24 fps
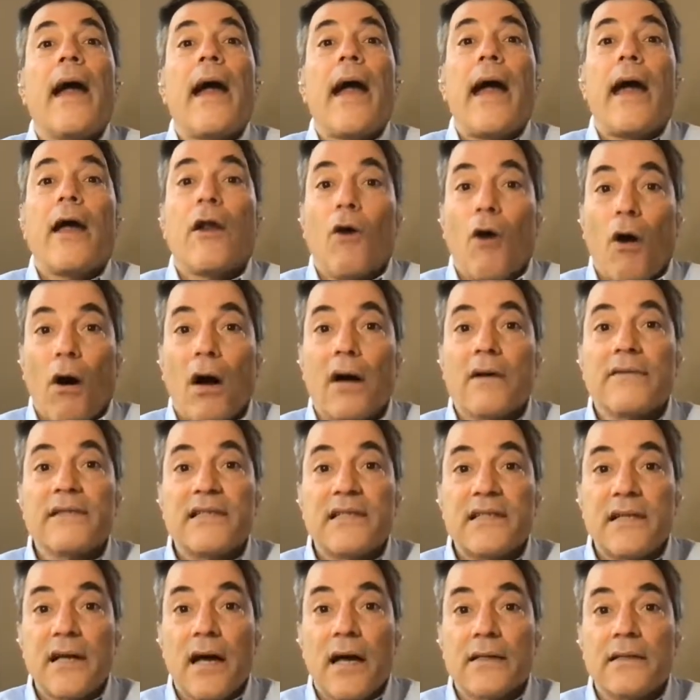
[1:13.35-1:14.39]
And all of a
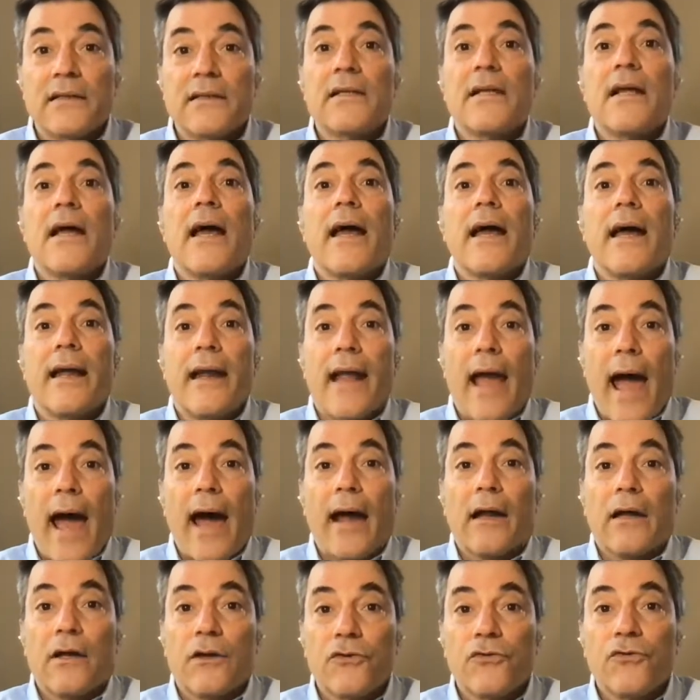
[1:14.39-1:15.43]
sudden, an
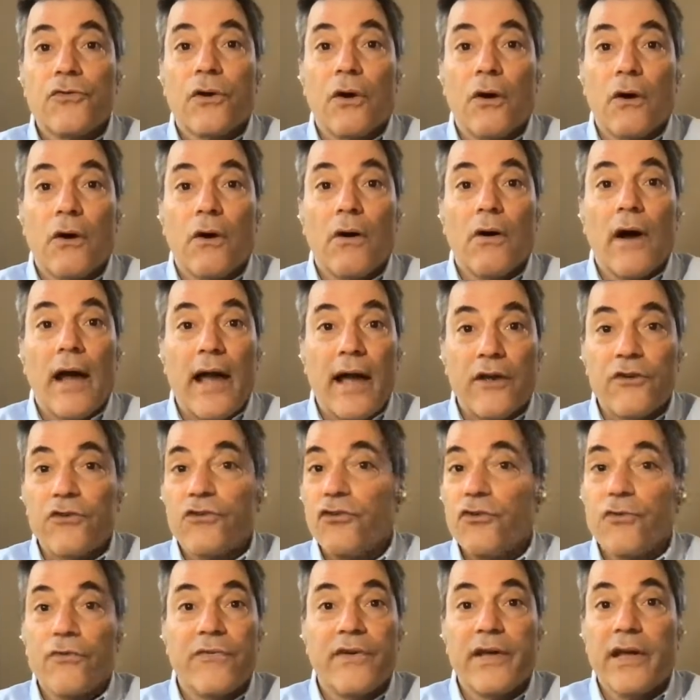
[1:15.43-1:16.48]
out of control
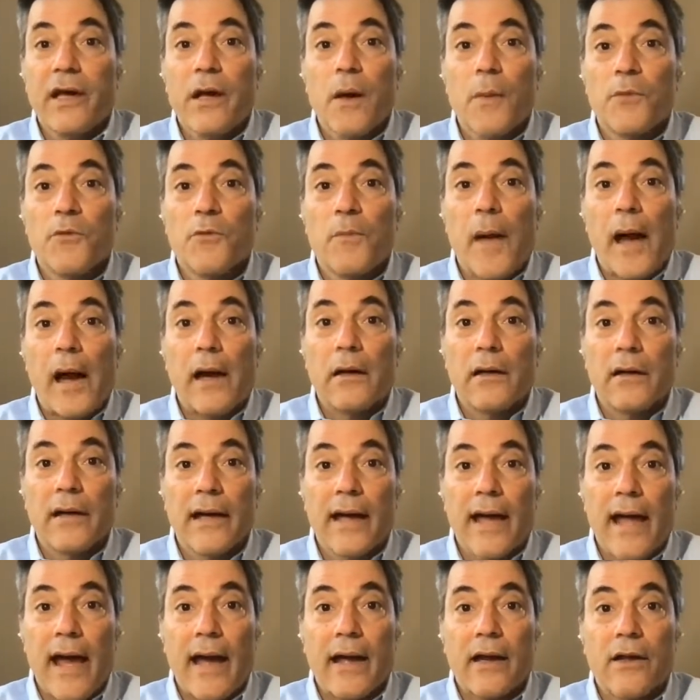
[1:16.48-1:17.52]
SUV comes
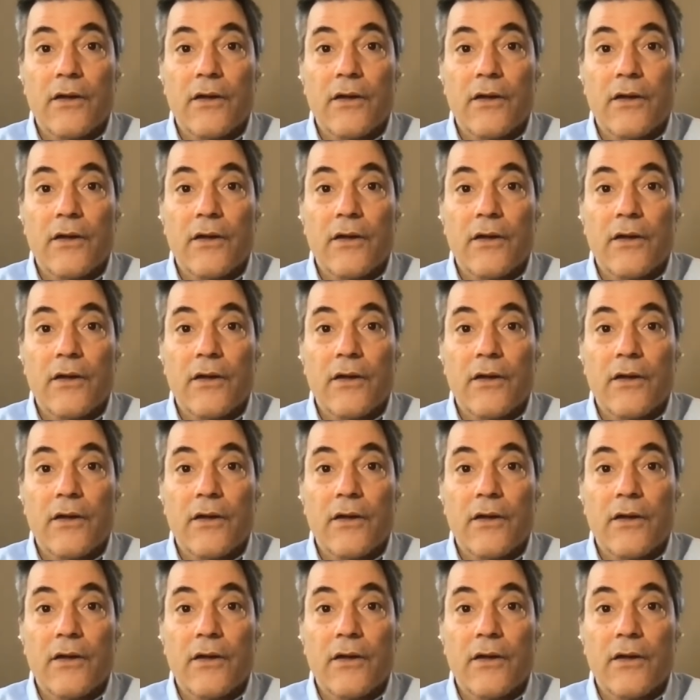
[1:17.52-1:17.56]
barreling at